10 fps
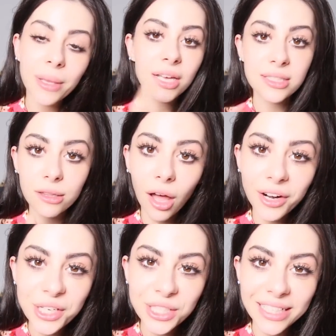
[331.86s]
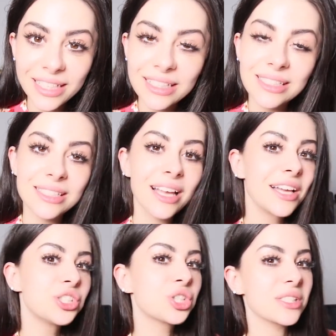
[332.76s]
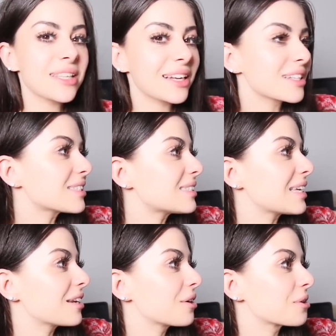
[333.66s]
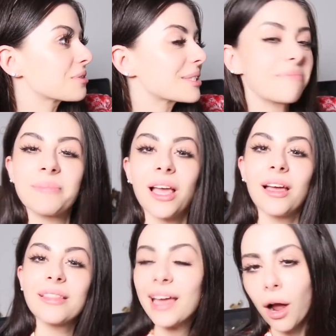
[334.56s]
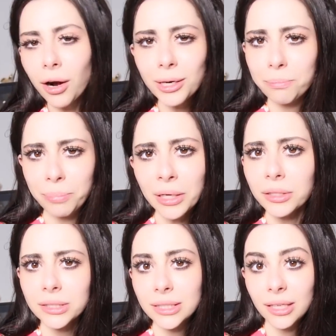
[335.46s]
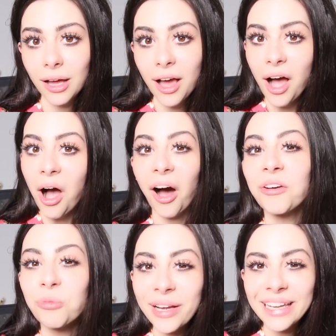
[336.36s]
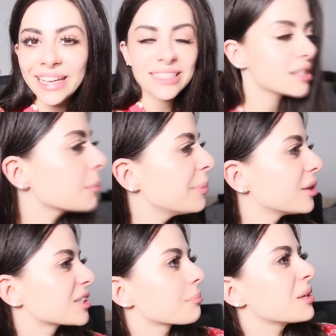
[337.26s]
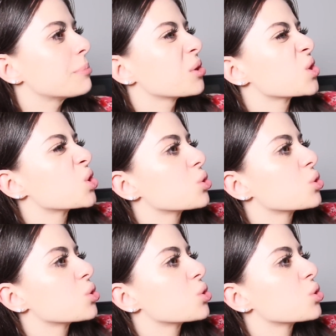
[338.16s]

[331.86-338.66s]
Because lottery tickets, just like casinos, they aren't built on winnings. They're built on people